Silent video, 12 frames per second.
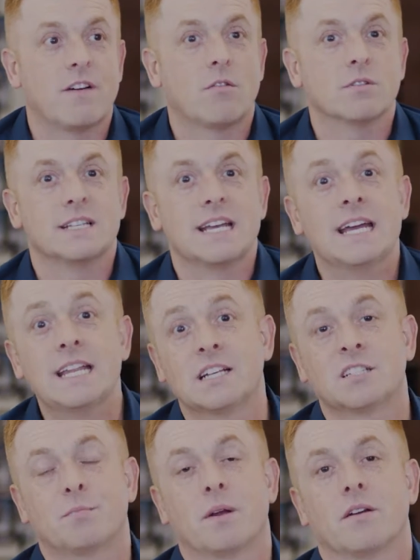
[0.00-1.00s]
if I was
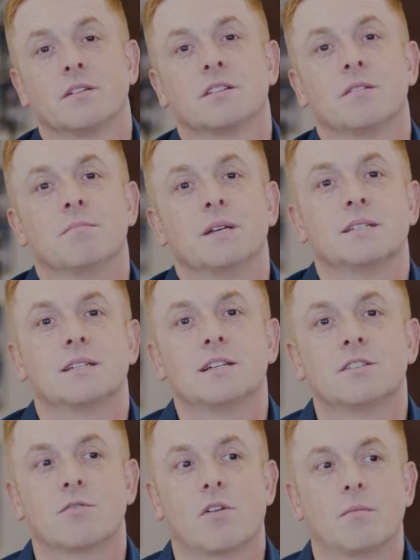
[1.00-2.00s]
inexperienced in
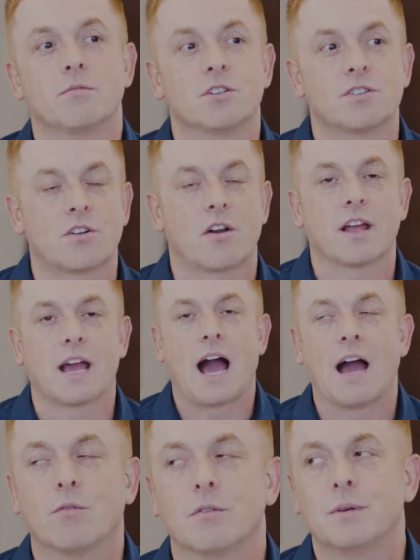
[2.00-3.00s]
business or I'm just starting,
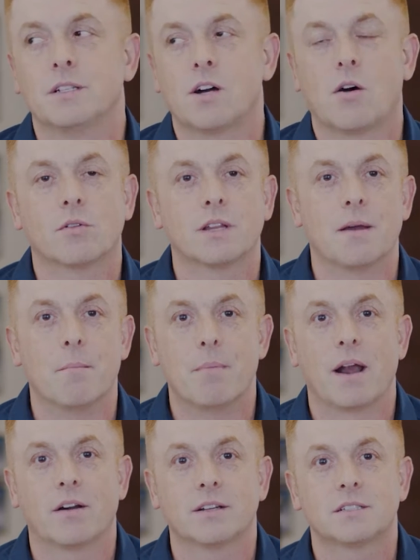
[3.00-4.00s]
I would be totally
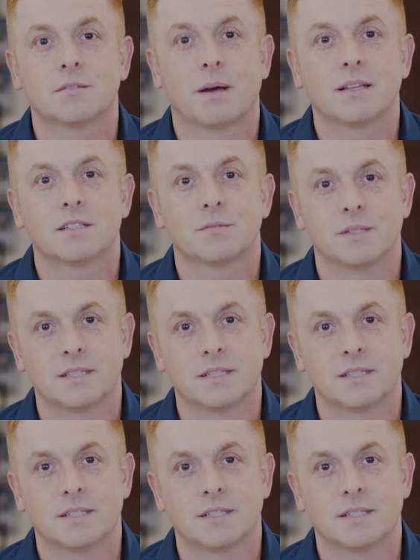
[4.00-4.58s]
embarrassed by this